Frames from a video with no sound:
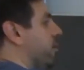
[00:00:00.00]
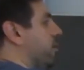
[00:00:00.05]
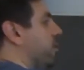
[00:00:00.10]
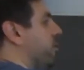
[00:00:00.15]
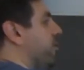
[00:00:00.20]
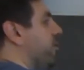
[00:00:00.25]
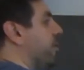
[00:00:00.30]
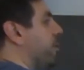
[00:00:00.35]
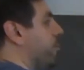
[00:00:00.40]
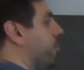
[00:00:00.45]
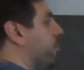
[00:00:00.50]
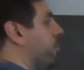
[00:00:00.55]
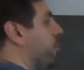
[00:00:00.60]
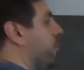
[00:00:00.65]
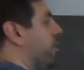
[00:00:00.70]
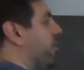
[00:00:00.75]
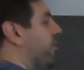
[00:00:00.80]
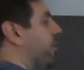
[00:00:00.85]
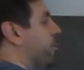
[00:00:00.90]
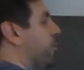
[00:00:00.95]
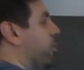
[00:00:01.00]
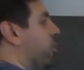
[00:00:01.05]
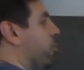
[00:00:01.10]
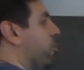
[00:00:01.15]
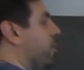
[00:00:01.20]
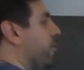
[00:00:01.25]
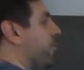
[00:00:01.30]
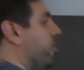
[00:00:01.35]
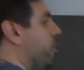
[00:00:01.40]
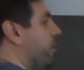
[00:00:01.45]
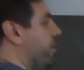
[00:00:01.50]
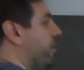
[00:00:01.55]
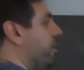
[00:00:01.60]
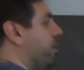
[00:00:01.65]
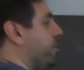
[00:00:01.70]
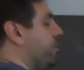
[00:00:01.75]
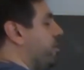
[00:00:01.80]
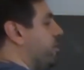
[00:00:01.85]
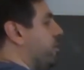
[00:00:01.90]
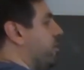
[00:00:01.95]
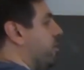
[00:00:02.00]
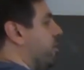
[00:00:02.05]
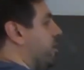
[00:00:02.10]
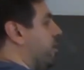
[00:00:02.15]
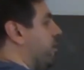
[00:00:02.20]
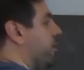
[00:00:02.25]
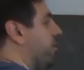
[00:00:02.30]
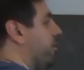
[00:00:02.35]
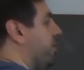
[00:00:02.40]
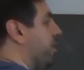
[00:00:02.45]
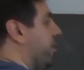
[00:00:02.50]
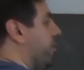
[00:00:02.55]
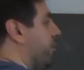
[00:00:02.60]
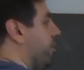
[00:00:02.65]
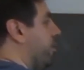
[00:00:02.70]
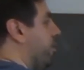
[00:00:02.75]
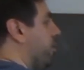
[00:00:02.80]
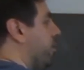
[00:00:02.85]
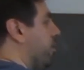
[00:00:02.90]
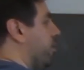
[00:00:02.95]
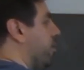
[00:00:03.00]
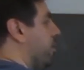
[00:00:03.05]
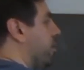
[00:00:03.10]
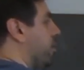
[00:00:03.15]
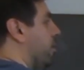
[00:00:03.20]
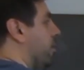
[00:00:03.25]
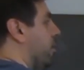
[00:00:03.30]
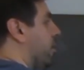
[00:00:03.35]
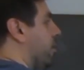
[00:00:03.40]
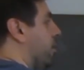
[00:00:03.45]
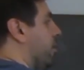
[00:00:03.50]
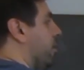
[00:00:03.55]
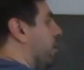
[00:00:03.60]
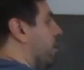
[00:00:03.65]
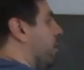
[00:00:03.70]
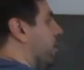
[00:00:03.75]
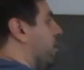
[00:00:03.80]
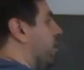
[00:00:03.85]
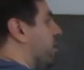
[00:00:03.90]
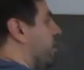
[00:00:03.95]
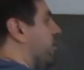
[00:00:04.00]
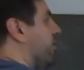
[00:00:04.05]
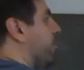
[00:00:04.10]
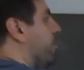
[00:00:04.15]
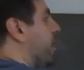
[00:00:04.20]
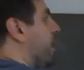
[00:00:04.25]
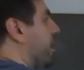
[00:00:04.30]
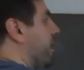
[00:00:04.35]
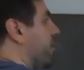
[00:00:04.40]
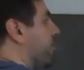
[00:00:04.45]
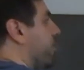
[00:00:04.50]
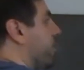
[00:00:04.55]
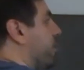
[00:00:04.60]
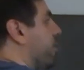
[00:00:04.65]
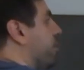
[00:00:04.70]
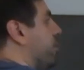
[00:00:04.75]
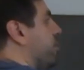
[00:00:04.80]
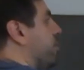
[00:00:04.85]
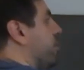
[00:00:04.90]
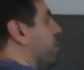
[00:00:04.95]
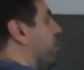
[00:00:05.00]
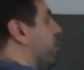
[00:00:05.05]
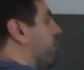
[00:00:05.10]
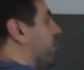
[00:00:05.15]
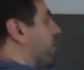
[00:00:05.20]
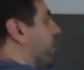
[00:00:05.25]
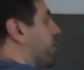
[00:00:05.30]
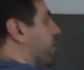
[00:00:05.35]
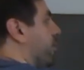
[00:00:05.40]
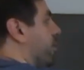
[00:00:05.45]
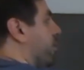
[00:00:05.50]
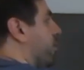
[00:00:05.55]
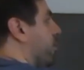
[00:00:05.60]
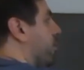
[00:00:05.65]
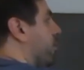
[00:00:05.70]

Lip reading: some lower voltage in this area and some higher voltage in this area.